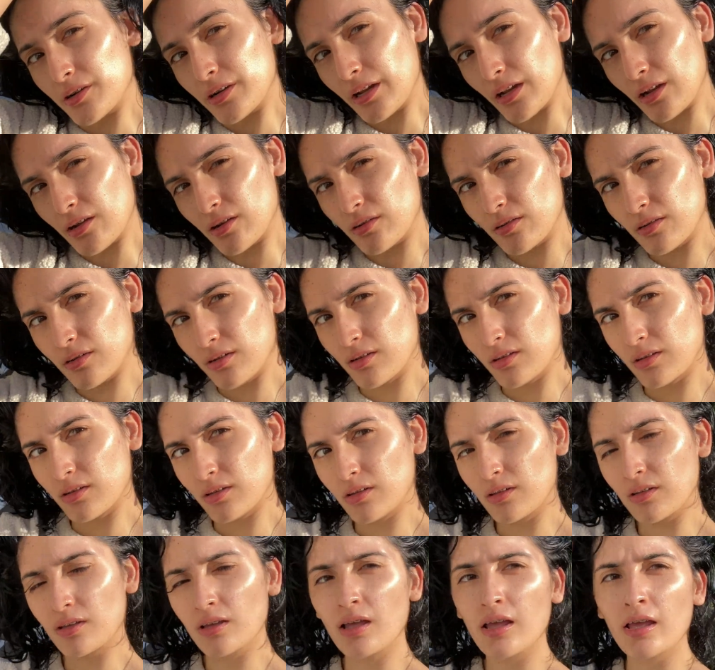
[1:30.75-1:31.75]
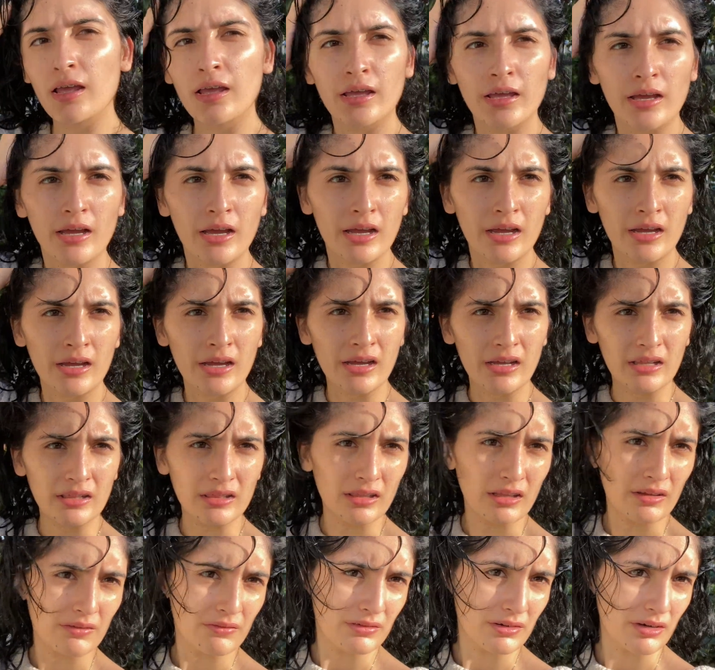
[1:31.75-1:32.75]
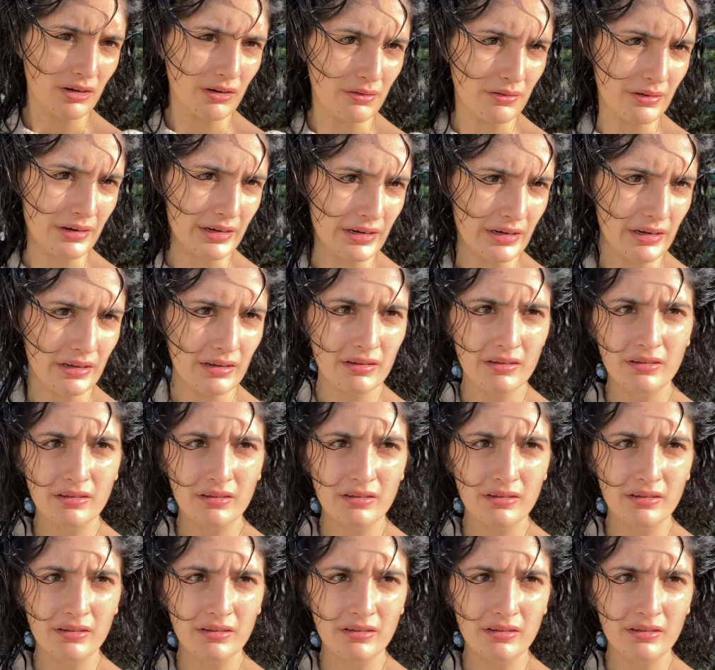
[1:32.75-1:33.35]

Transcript: out. I love it already.